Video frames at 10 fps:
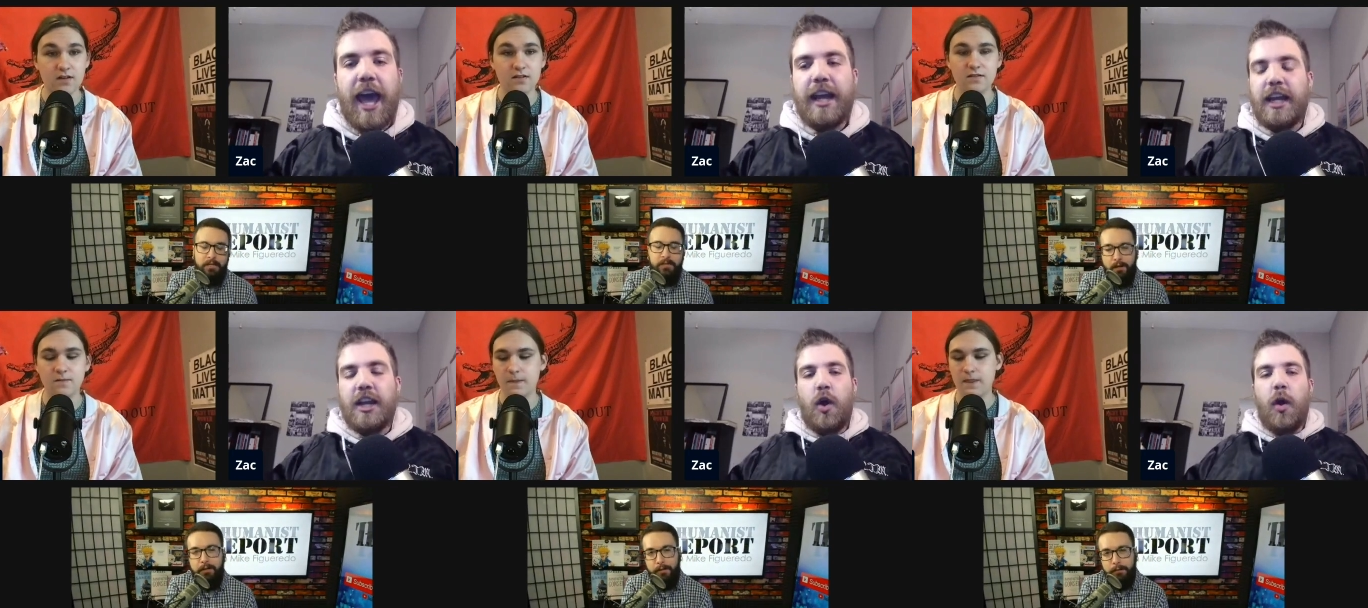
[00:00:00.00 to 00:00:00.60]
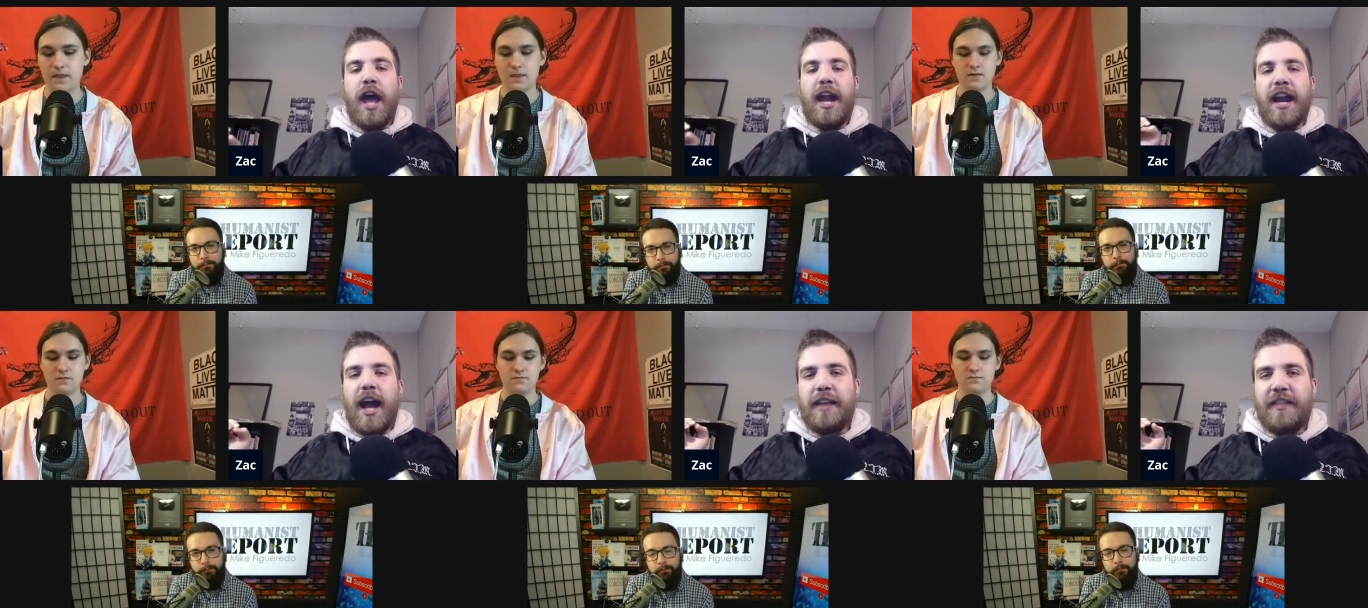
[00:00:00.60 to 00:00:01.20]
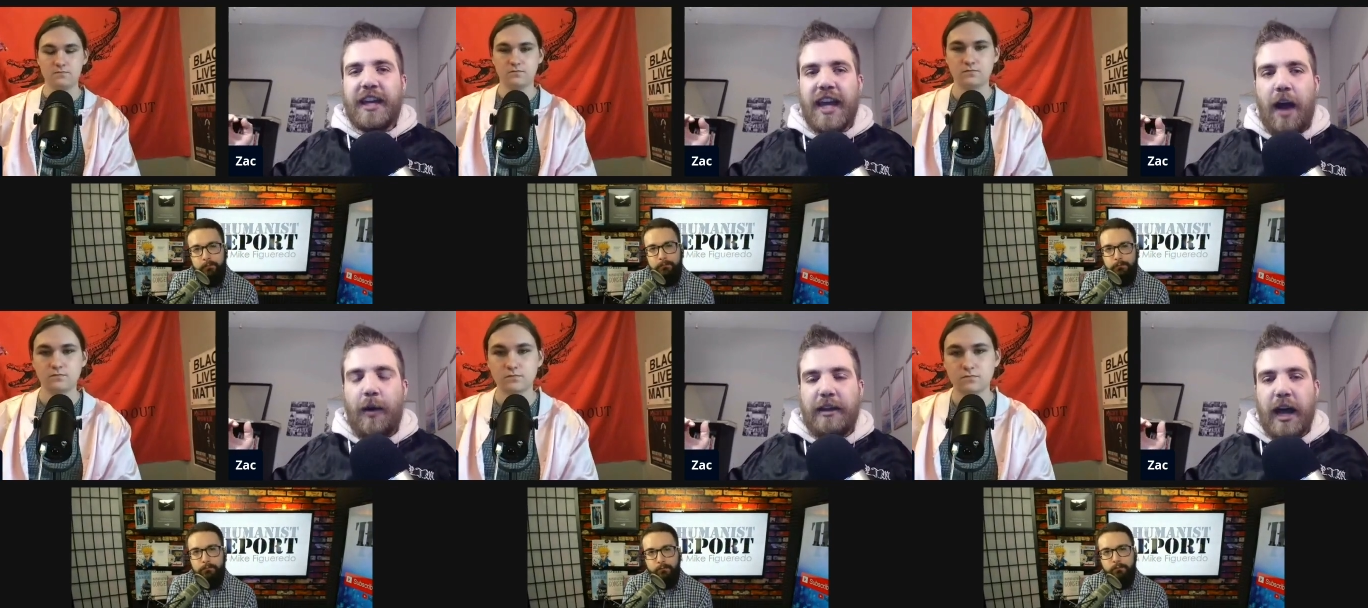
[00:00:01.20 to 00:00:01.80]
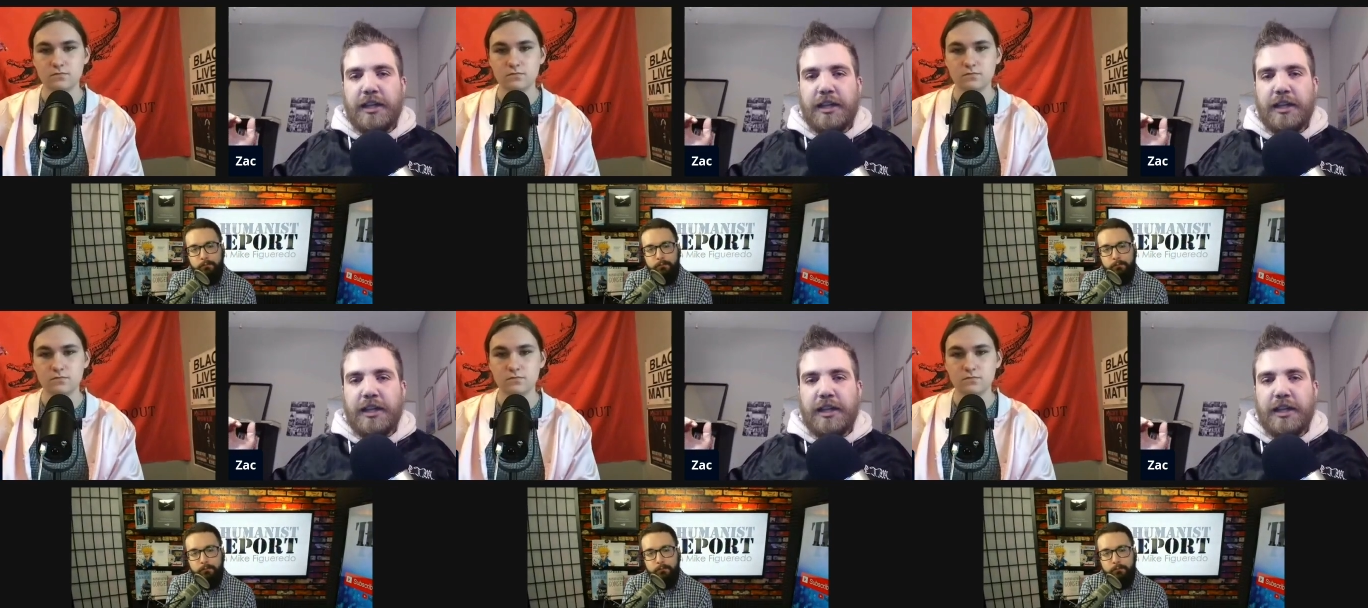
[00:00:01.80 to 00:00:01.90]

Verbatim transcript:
Speaker 1: And you know, and, and I think now I,